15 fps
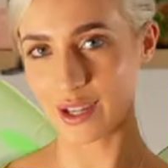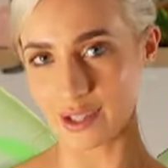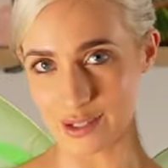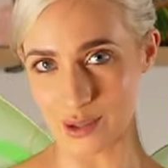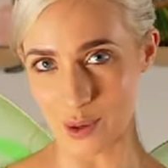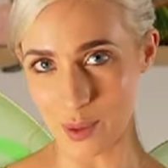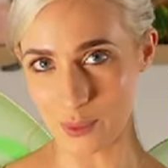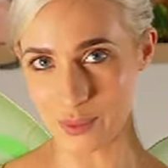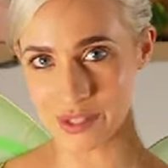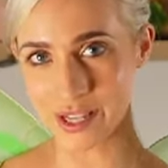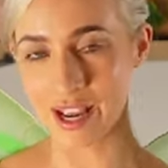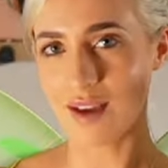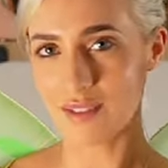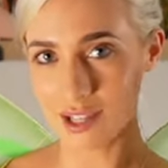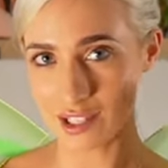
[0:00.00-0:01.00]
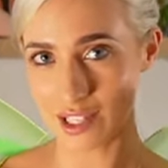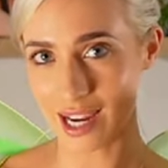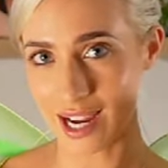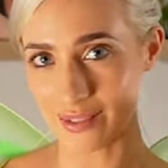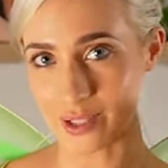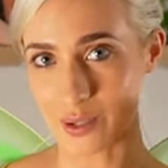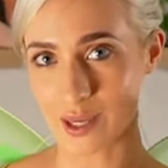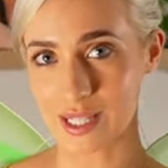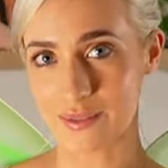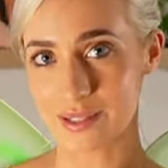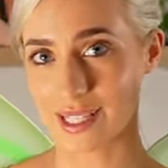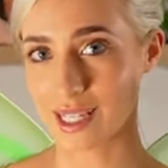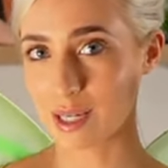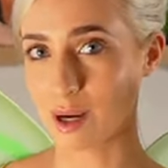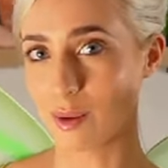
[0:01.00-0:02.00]
Adorbs. I've actually had requests
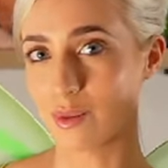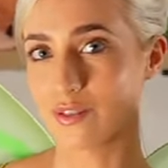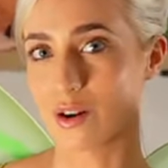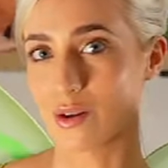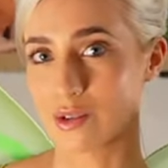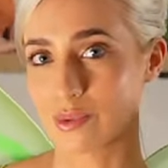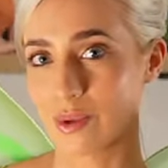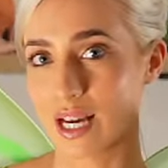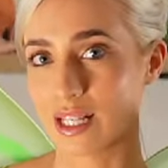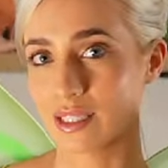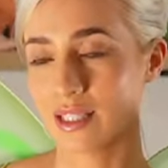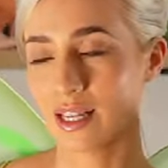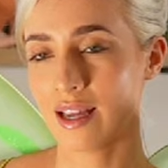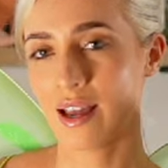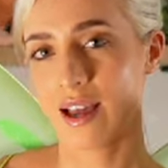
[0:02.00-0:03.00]
for Tinkerbell before as well.